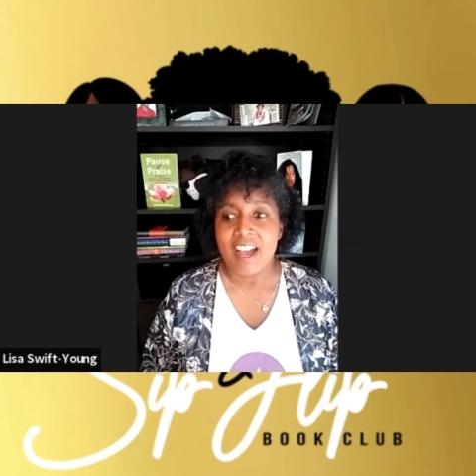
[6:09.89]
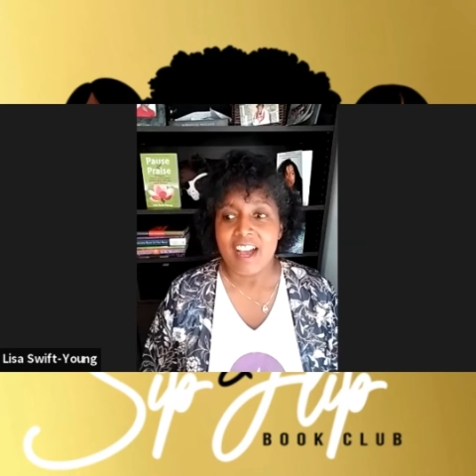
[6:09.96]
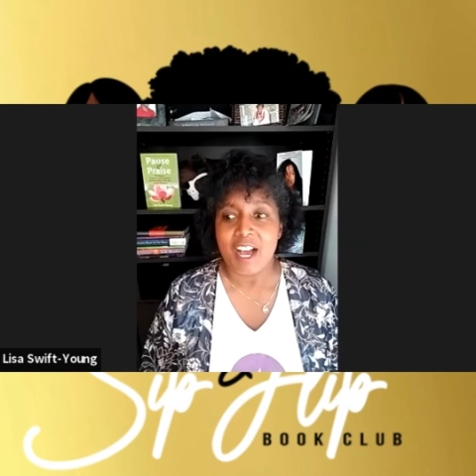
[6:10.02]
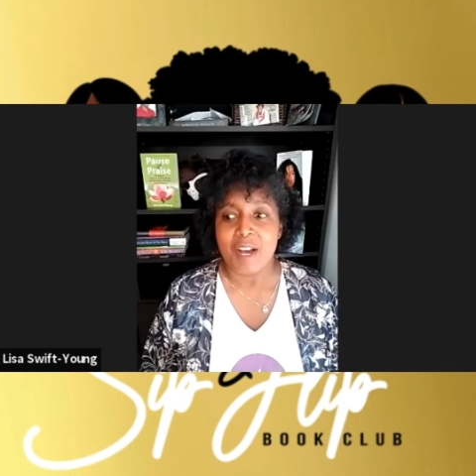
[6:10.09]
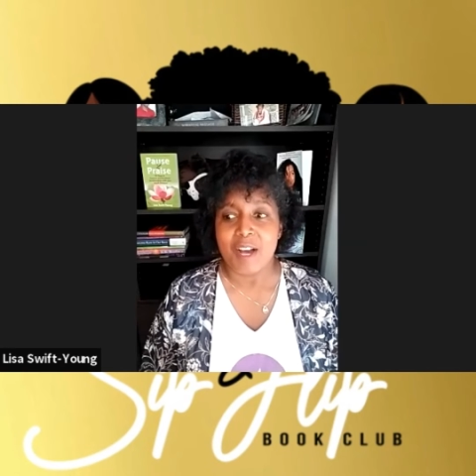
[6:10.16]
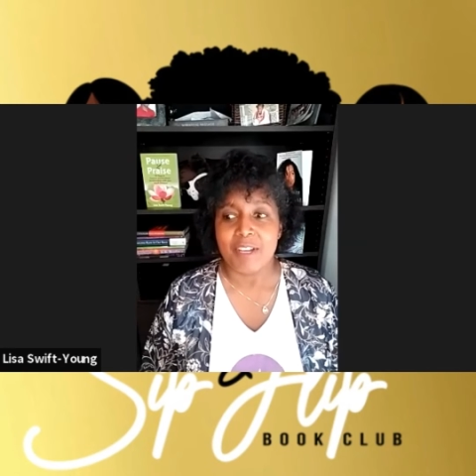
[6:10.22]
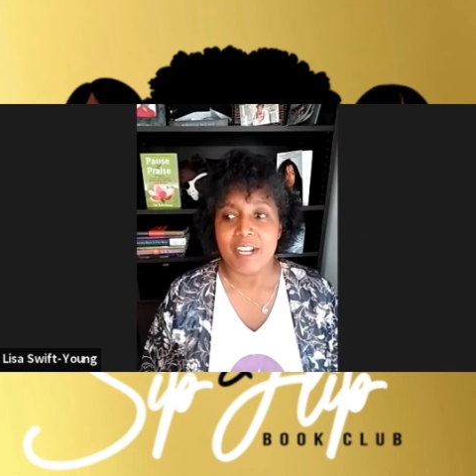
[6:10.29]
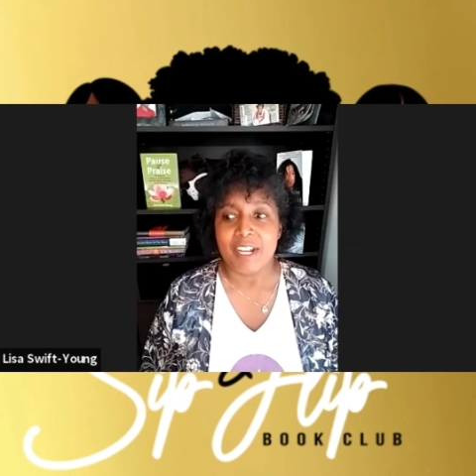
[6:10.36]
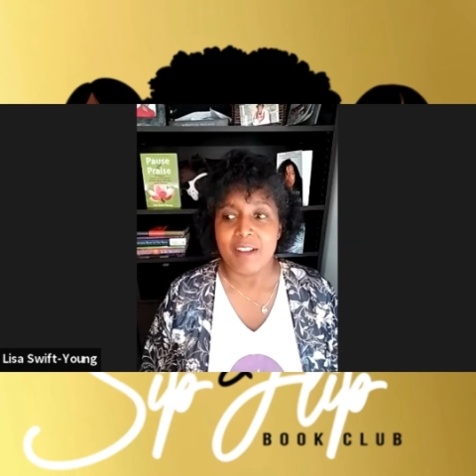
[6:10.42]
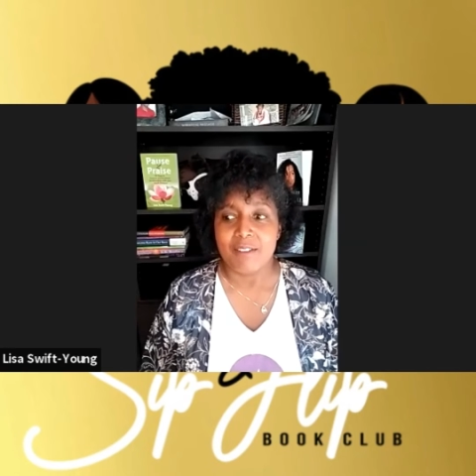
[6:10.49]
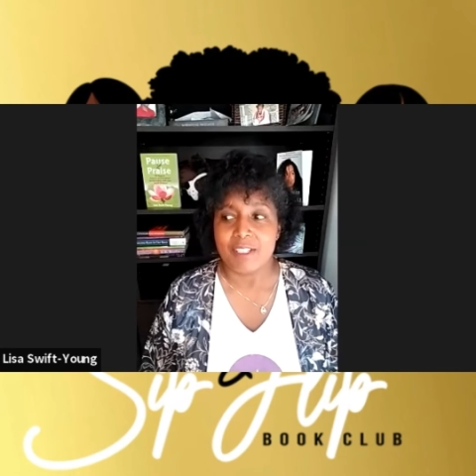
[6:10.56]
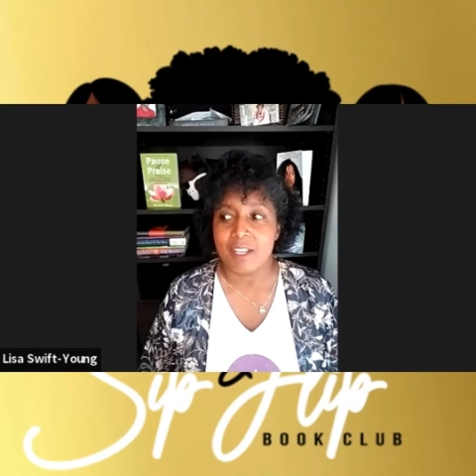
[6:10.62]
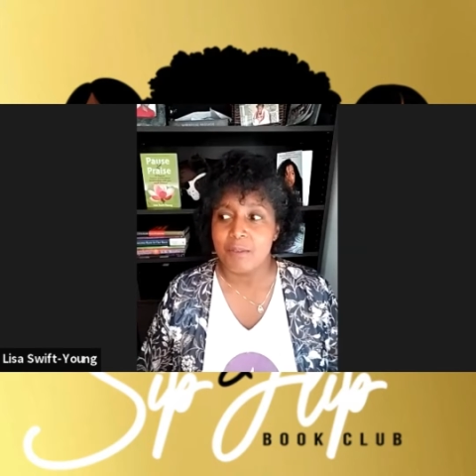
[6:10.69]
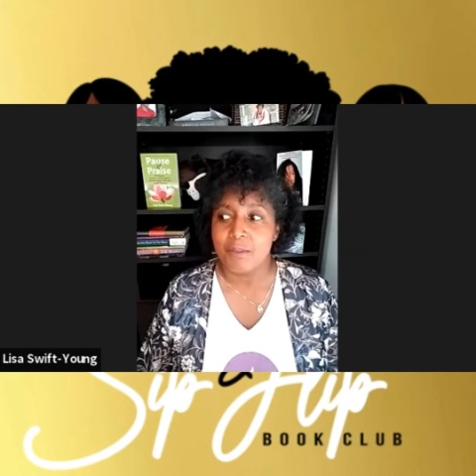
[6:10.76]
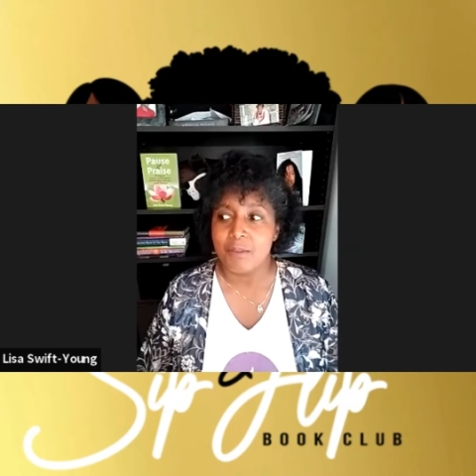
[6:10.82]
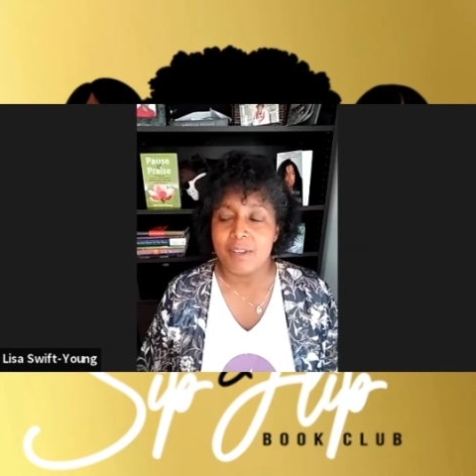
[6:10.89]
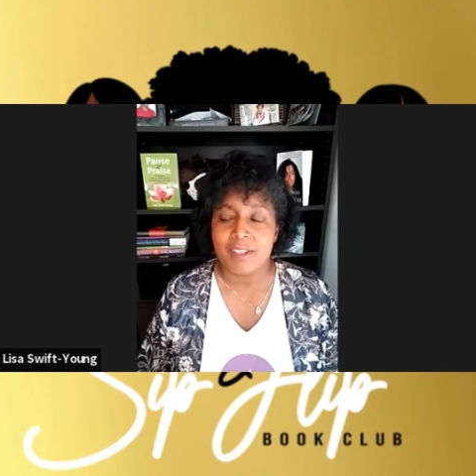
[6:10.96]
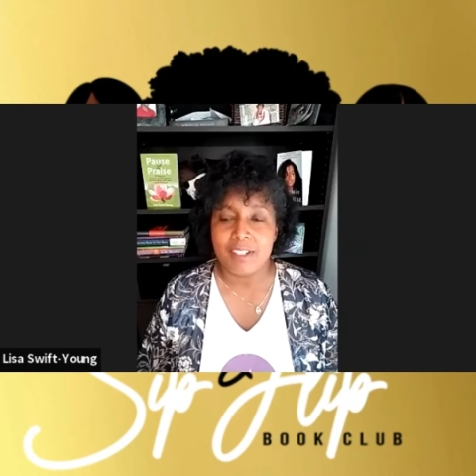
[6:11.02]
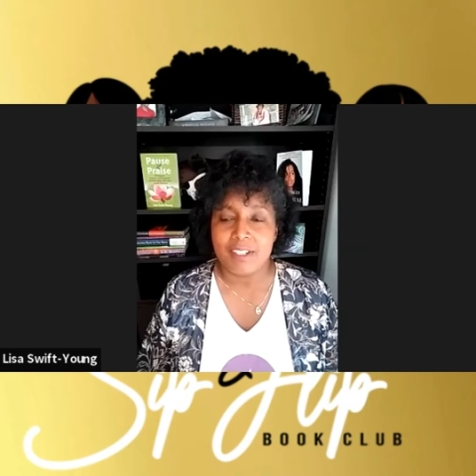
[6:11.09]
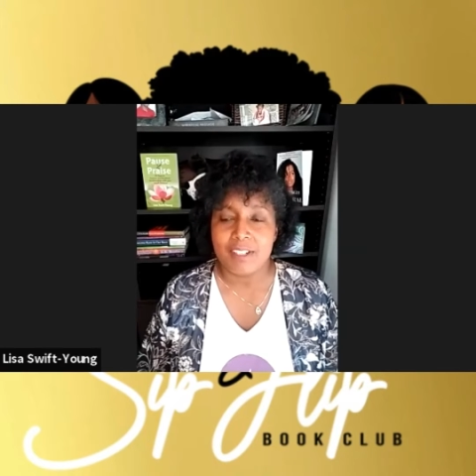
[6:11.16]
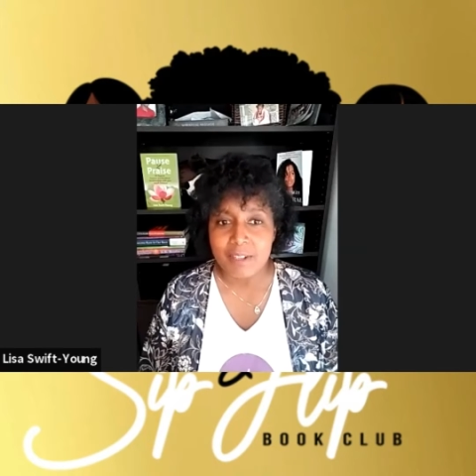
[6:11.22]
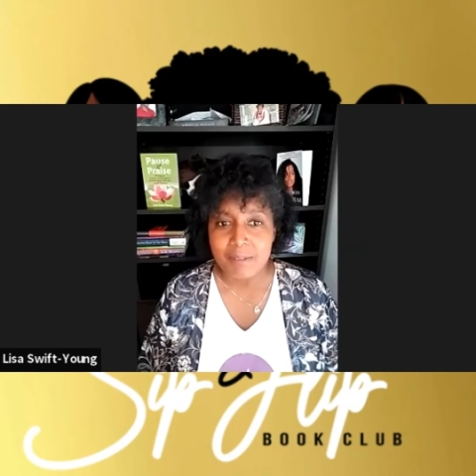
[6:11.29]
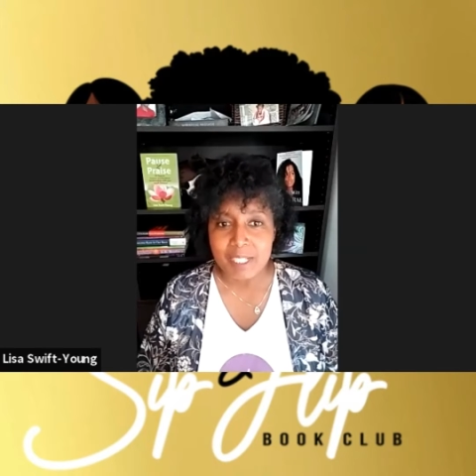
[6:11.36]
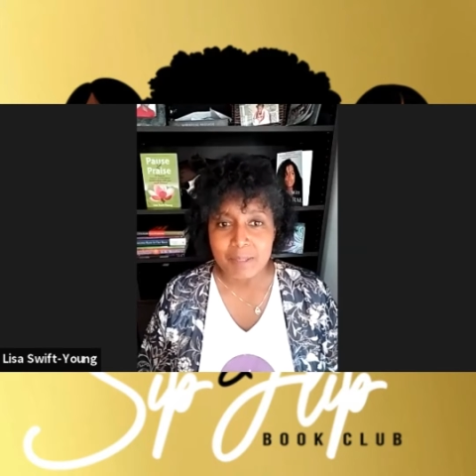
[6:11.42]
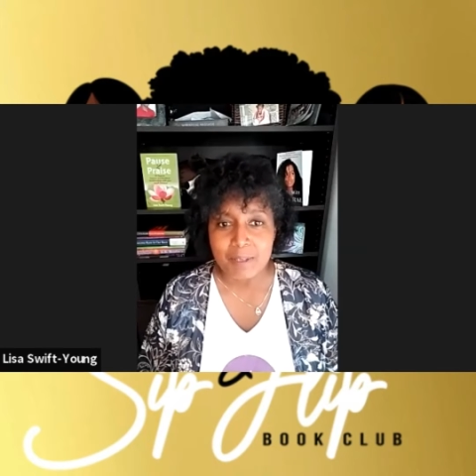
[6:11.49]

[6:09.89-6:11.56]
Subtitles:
And I was like, what am I